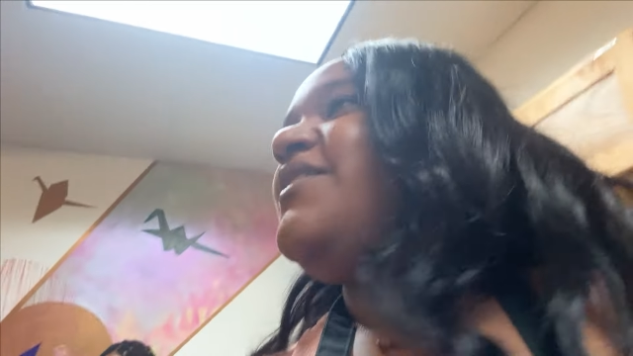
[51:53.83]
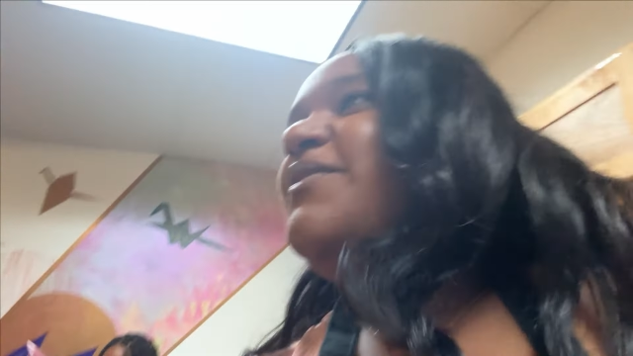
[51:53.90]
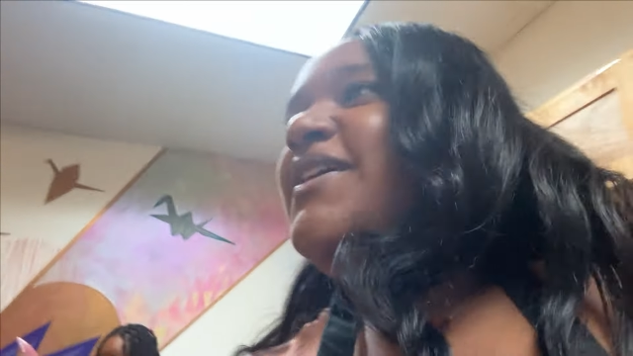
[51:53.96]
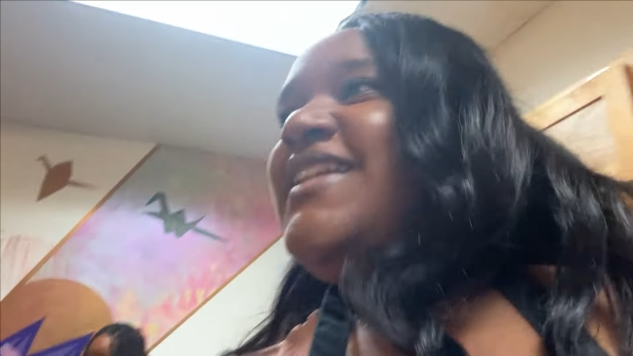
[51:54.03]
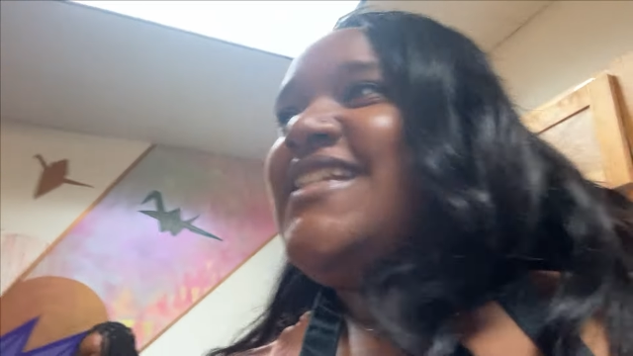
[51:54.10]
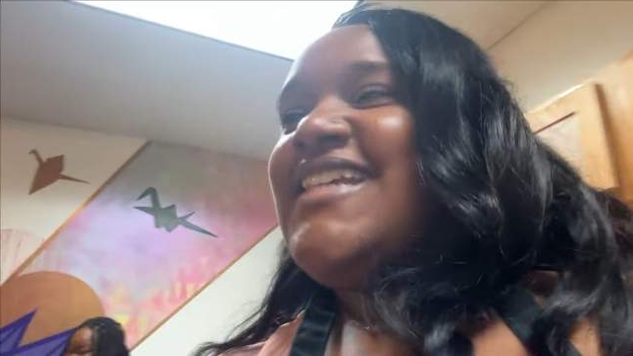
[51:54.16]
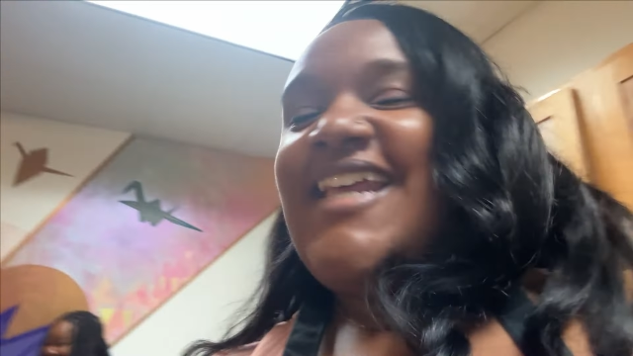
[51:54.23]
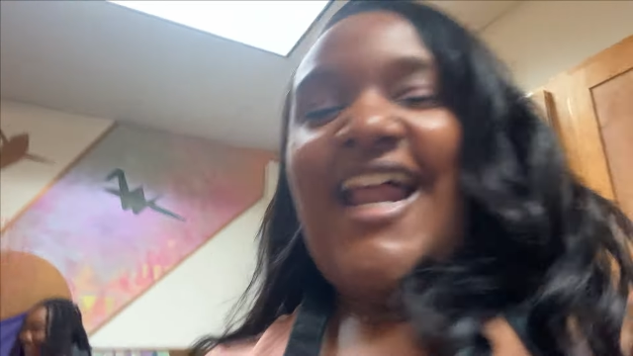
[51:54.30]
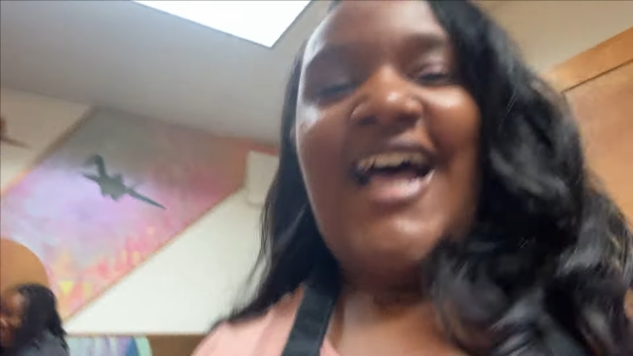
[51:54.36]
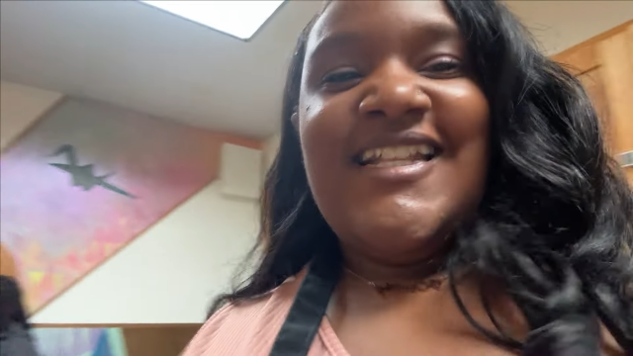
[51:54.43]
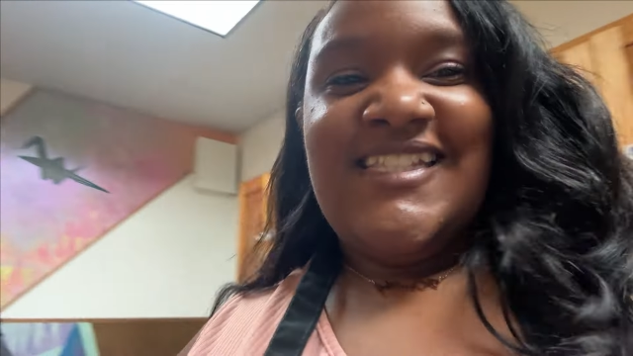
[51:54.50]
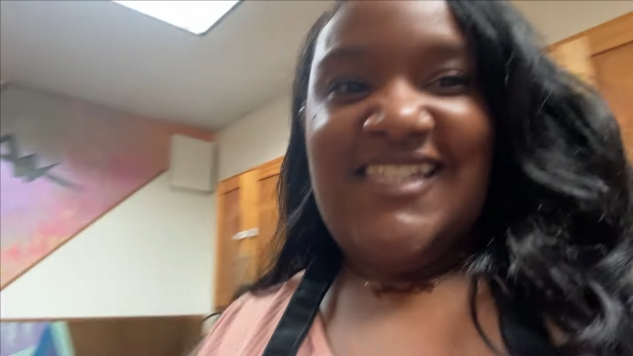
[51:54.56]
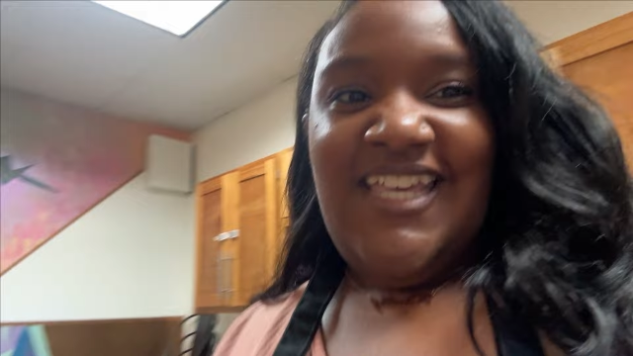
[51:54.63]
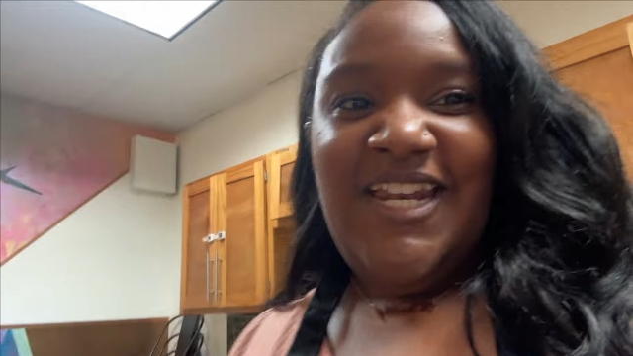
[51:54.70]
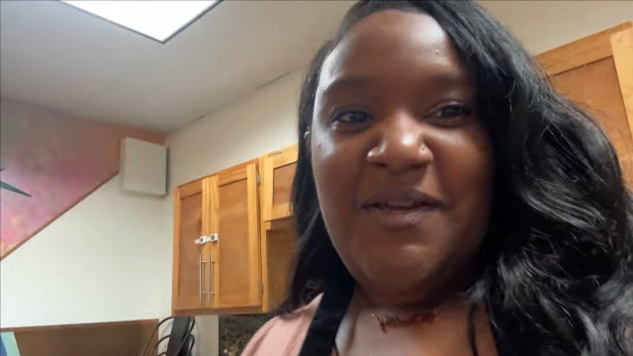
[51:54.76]
We did our
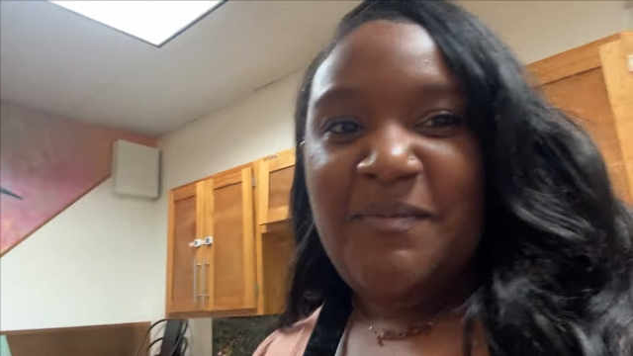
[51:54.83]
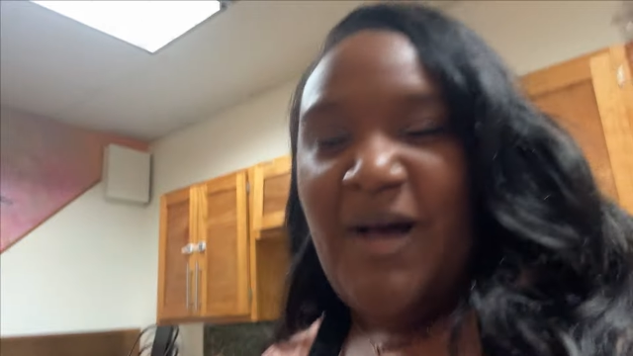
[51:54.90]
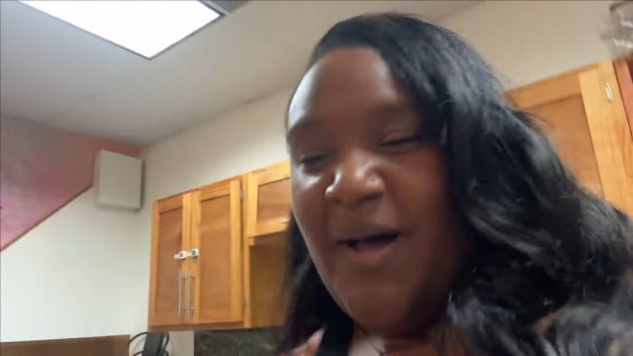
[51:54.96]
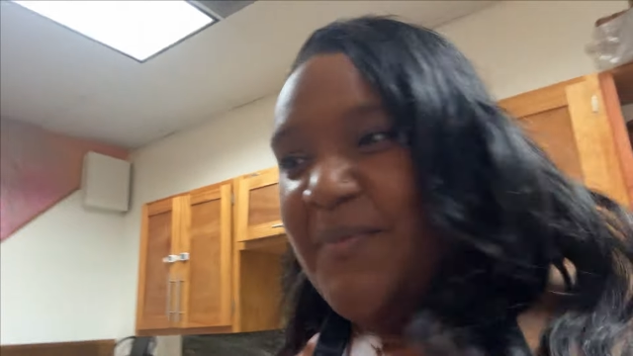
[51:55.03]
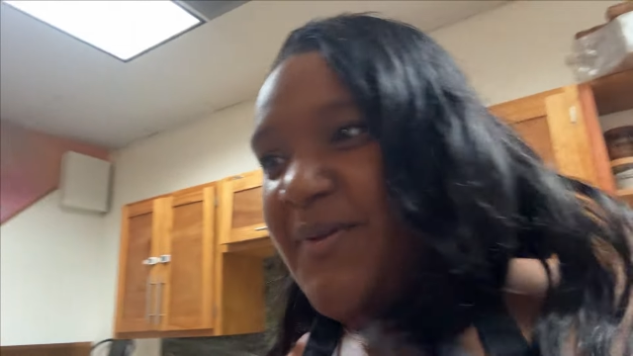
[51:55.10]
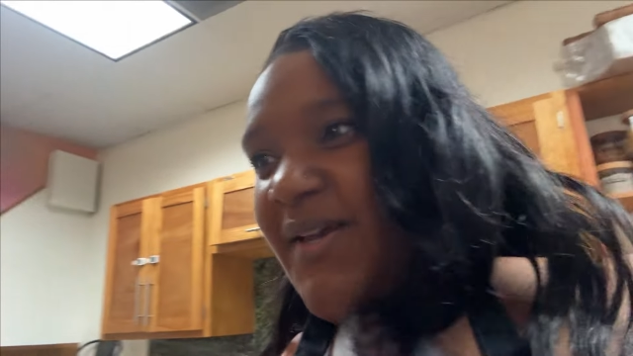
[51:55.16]
Diddy Bop,